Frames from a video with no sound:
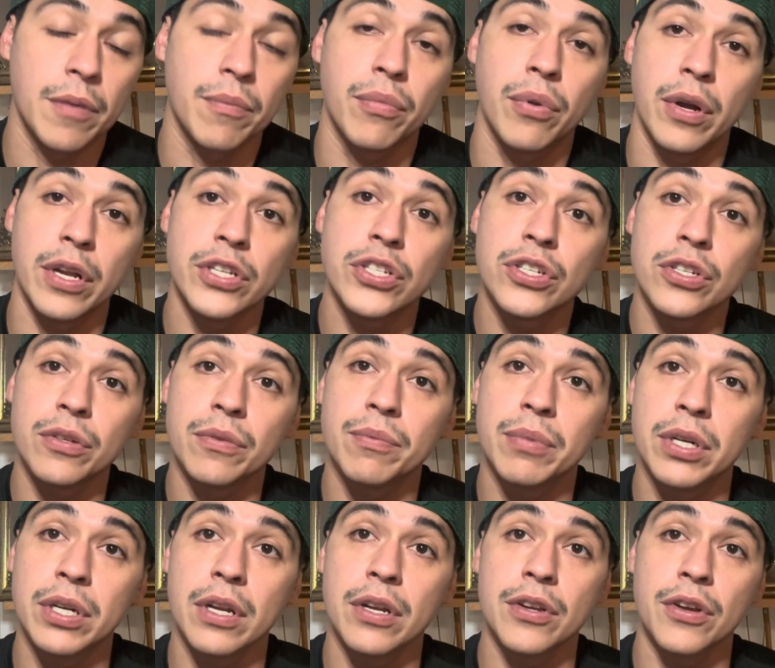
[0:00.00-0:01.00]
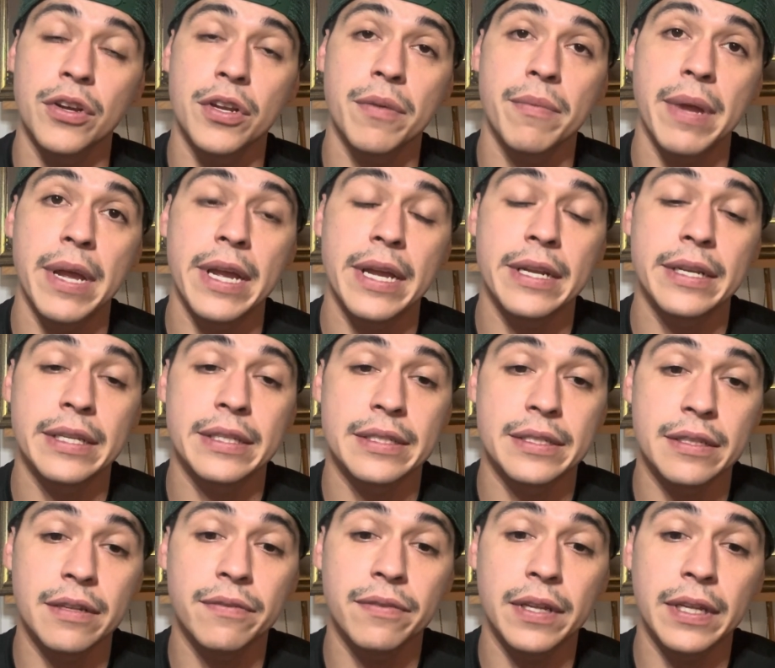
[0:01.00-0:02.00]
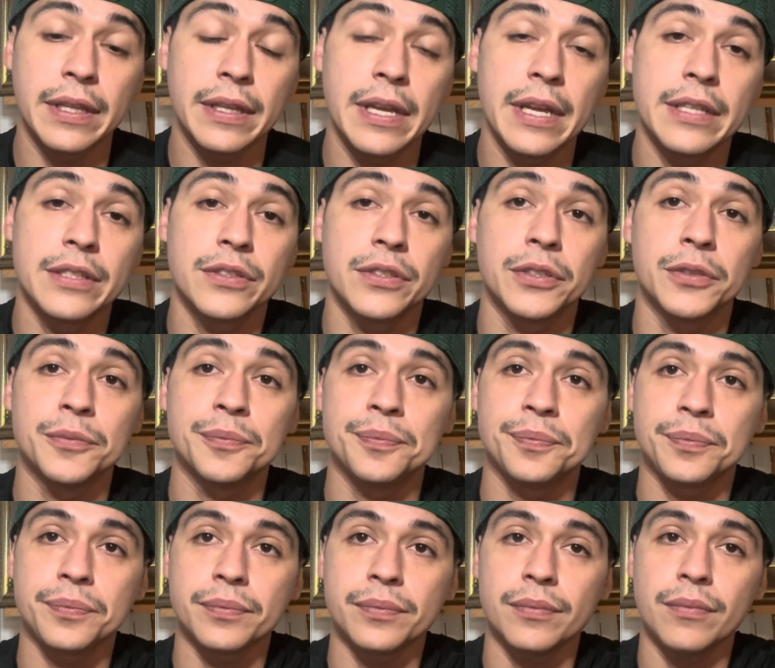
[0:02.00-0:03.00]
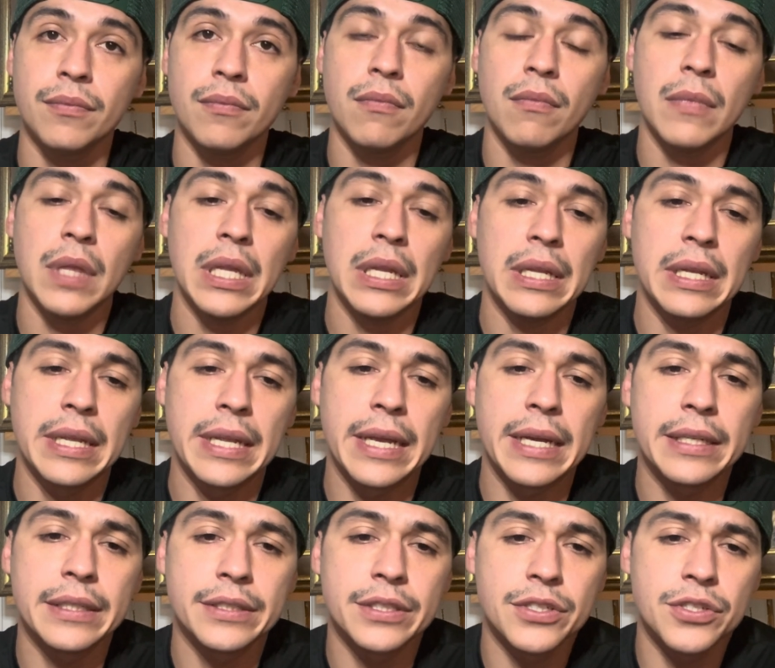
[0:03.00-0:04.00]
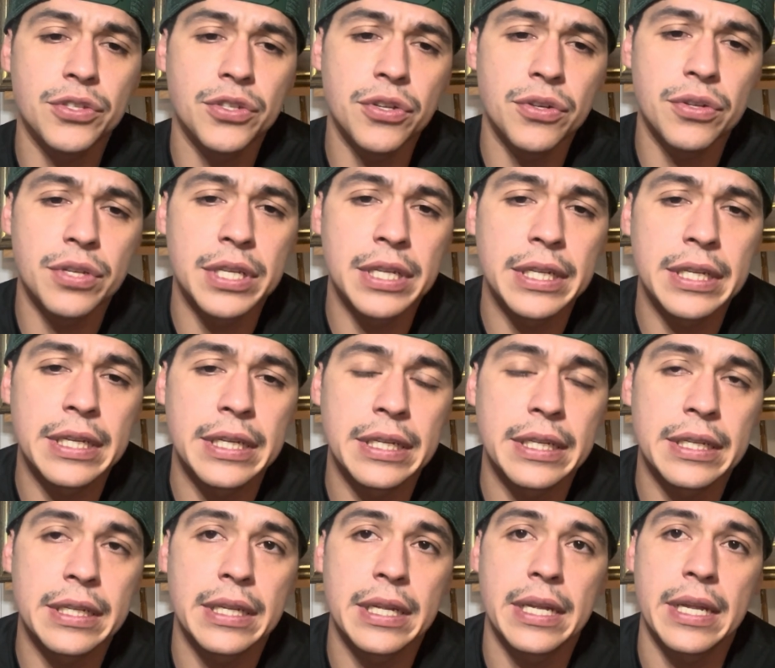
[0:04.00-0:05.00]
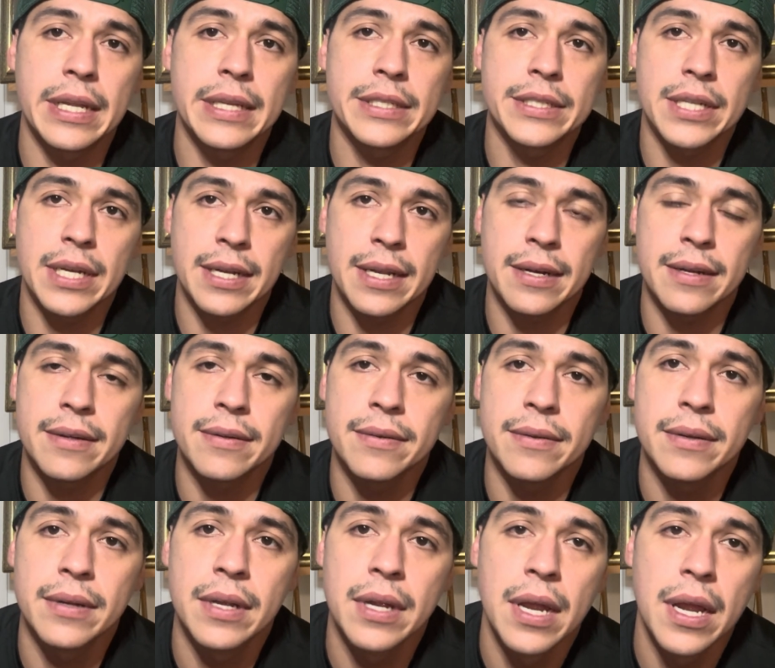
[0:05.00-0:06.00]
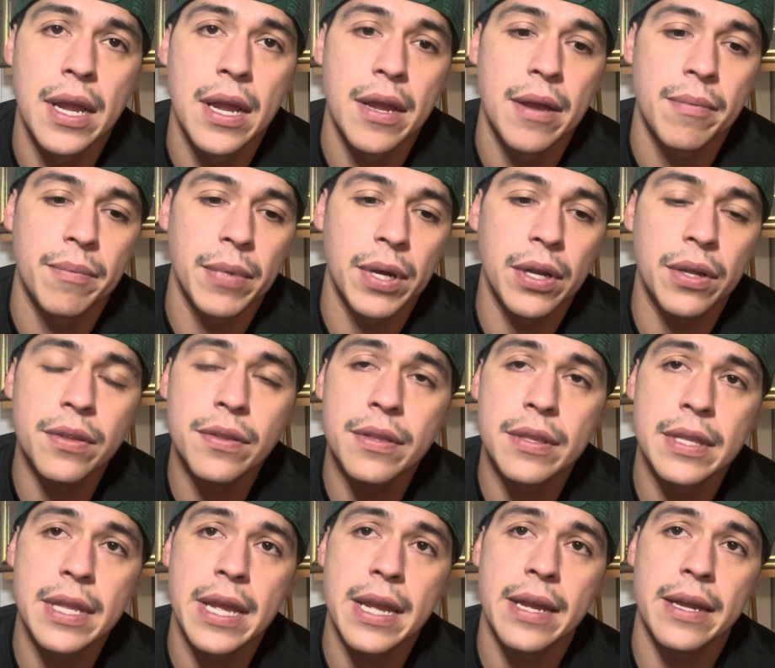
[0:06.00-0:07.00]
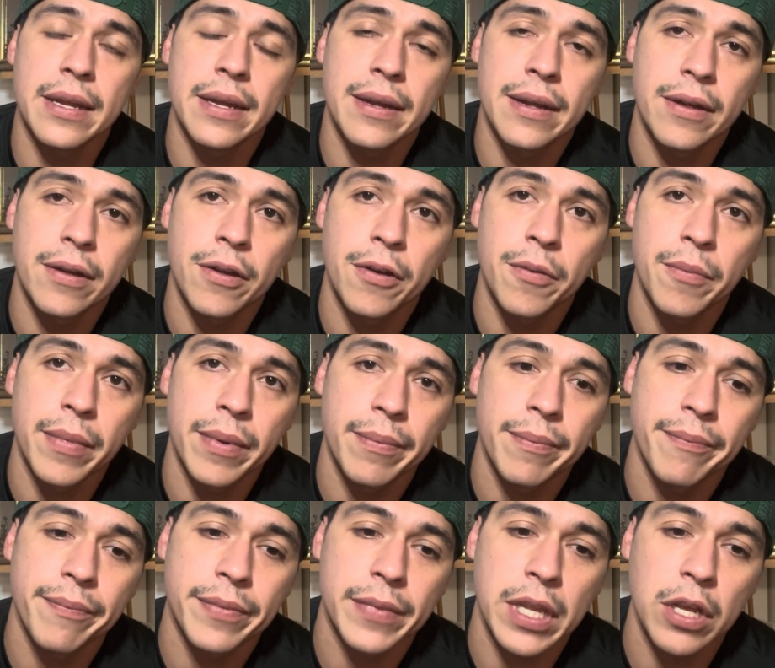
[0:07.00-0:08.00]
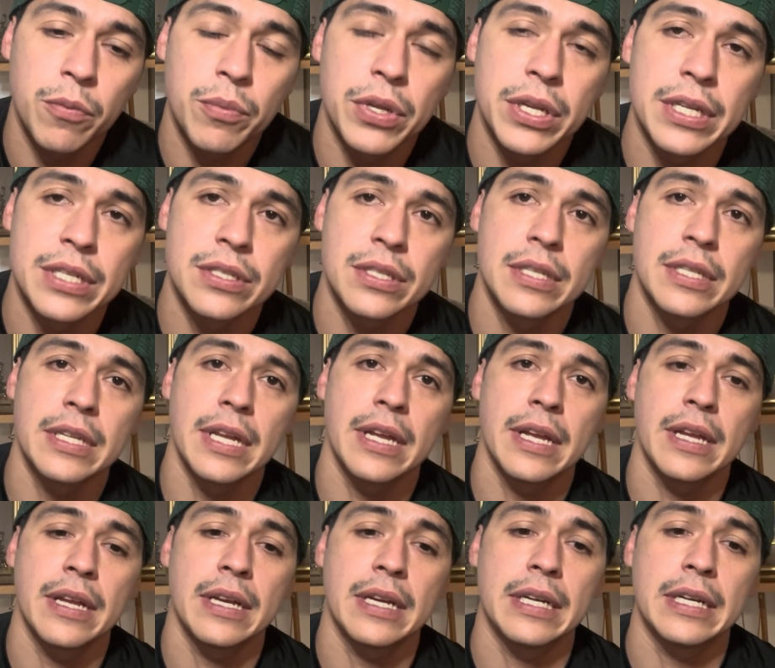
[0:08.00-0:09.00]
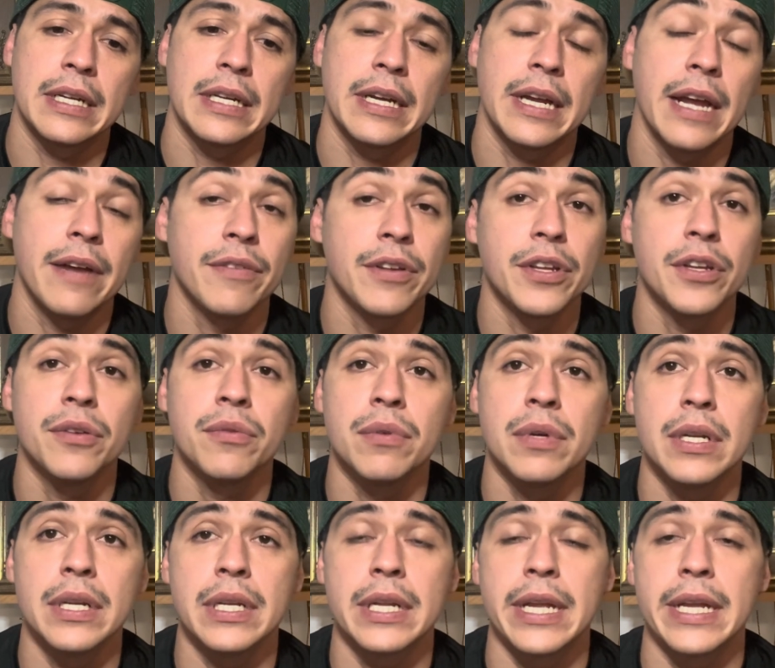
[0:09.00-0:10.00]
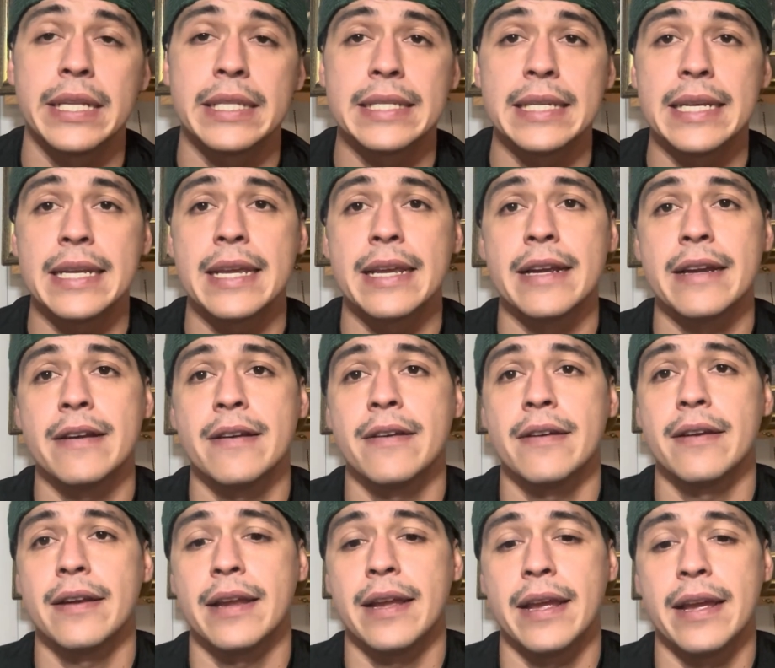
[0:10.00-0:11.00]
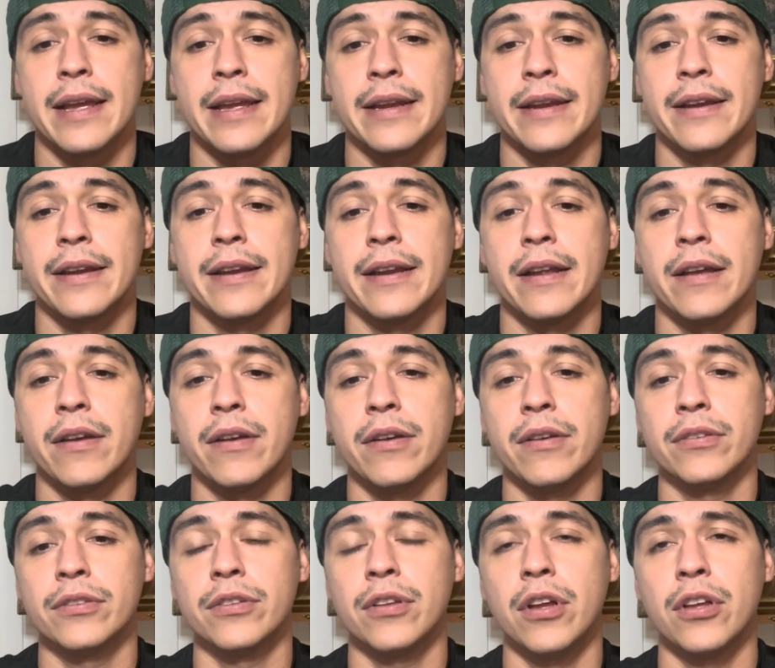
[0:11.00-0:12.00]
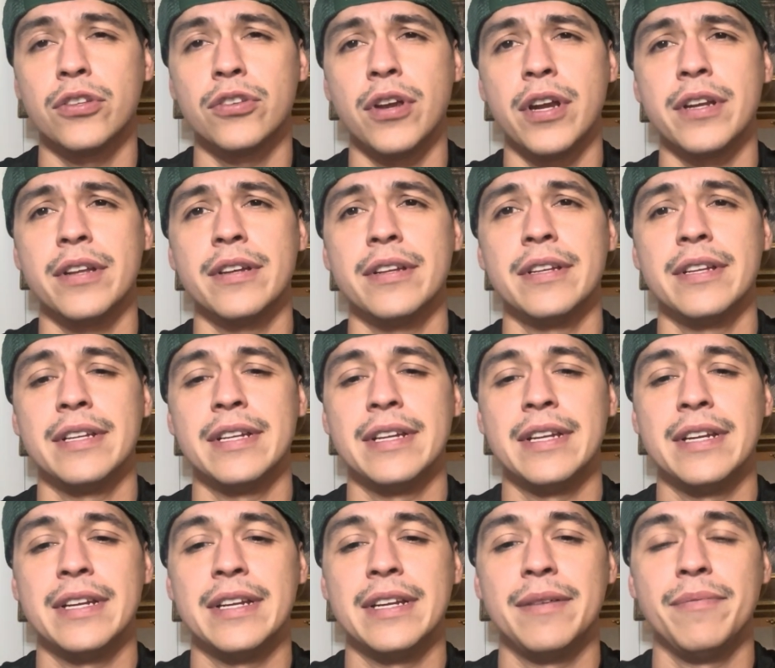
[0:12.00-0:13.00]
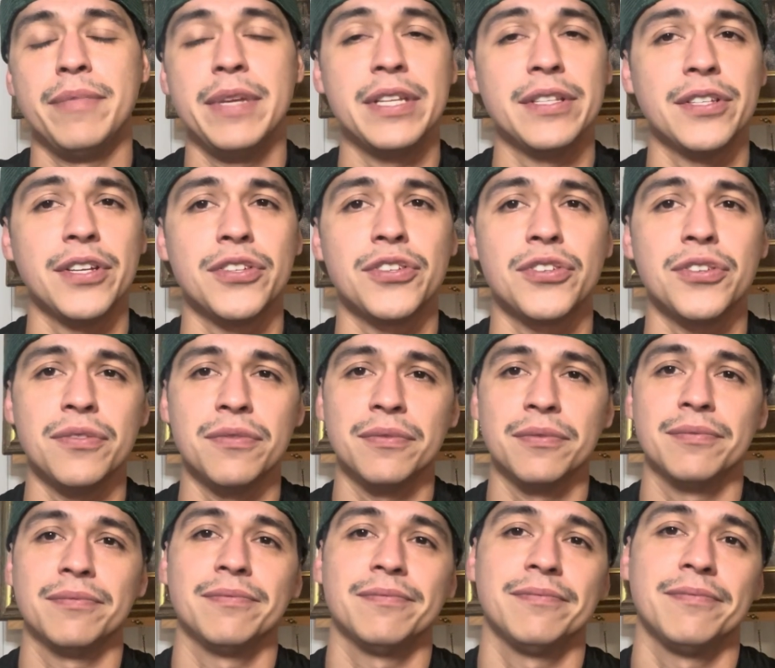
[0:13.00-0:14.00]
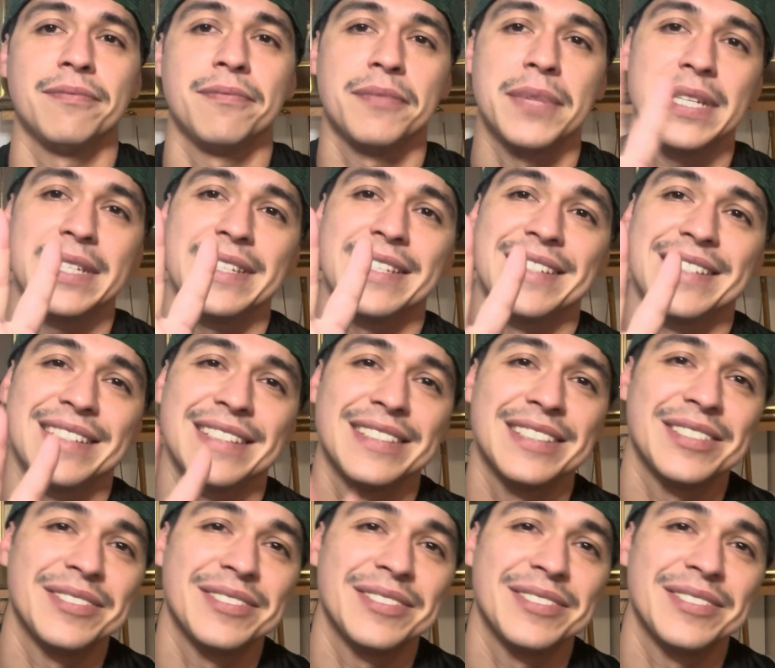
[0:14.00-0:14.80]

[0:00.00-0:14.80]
pressure put on your command and stuff like that. So yeah, just do your digging and check it out. But other than that, I hope you guys have a good one and take care. And I'll try to be in touch soon. Peace.